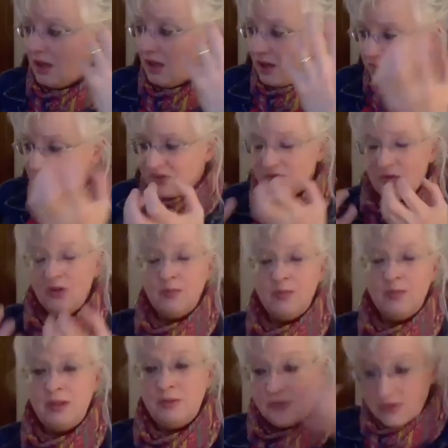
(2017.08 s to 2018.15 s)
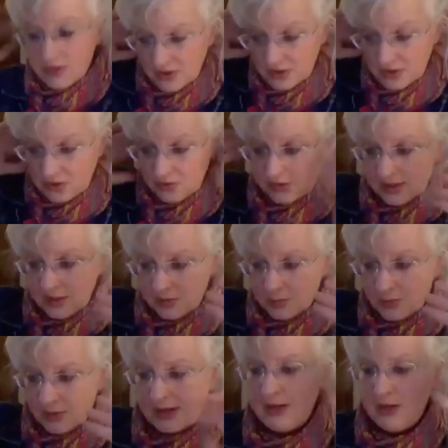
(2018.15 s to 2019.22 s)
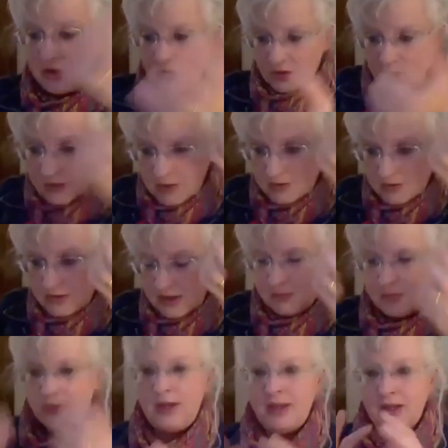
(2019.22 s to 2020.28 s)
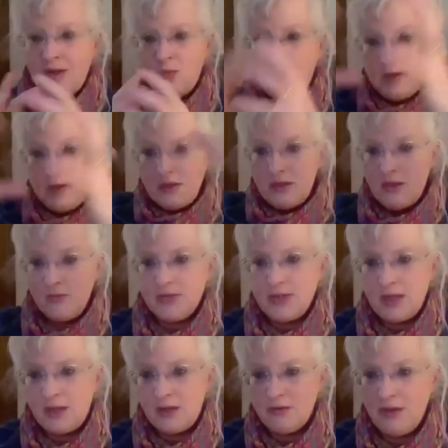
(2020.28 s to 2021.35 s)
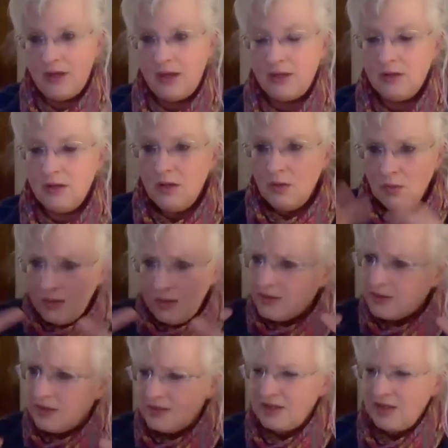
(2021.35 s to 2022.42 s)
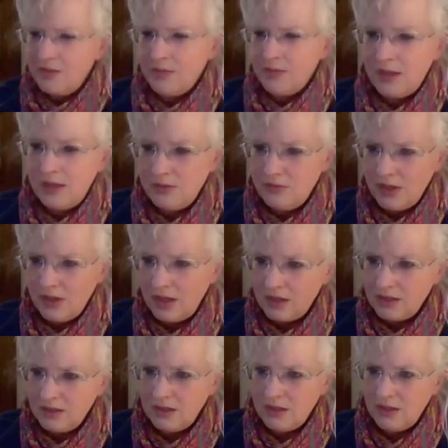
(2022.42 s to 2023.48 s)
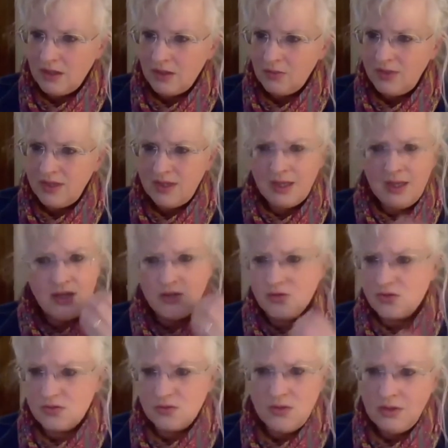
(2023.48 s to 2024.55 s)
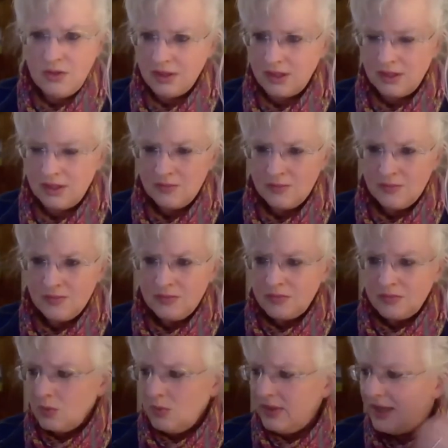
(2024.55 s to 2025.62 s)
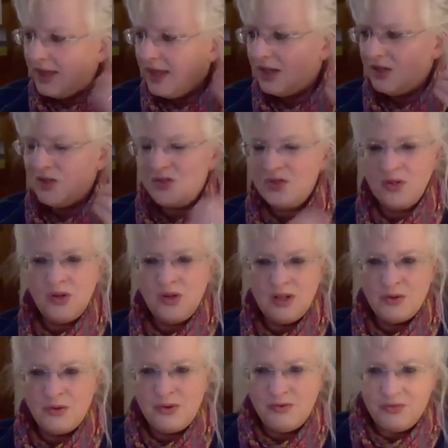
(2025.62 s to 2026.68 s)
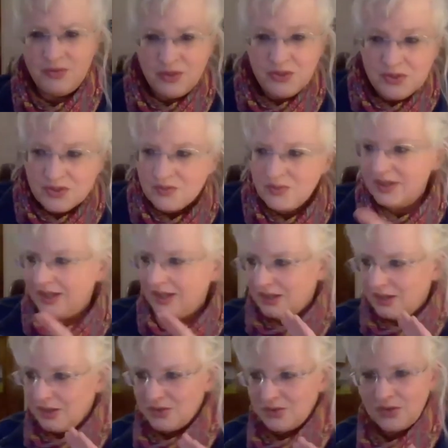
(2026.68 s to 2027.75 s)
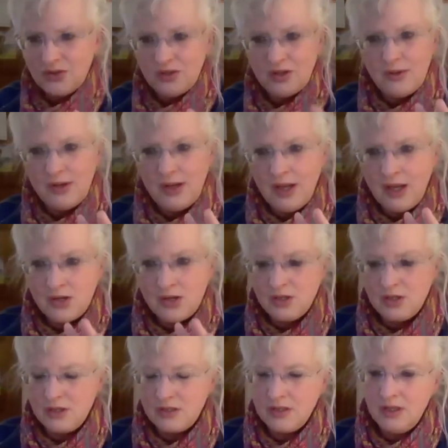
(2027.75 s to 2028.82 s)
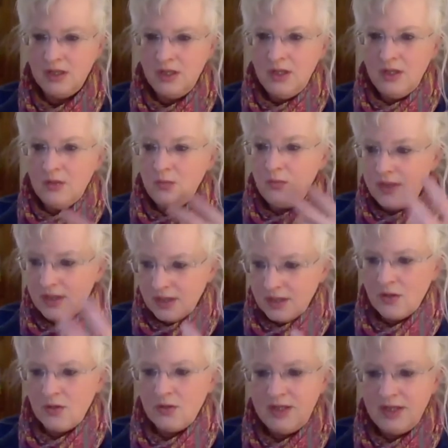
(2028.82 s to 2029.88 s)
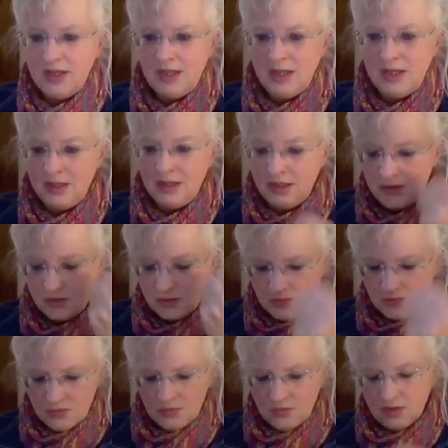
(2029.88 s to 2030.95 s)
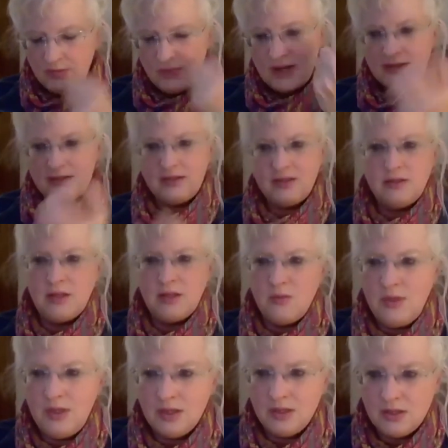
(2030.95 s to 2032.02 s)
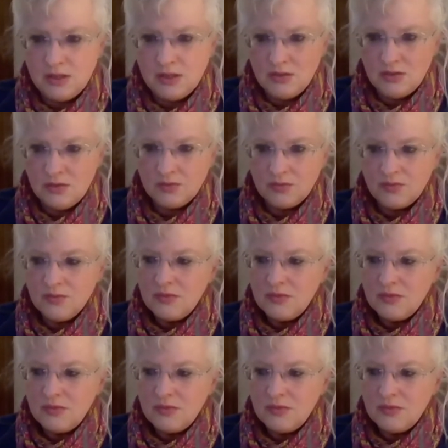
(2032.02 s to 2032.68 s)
absorbing with their unique brain, your unique brain, and what comes out of that. What does come out of that? You know, we can't control it. We can't control our reviews. We can't control our reactions we can only do the best that we can do.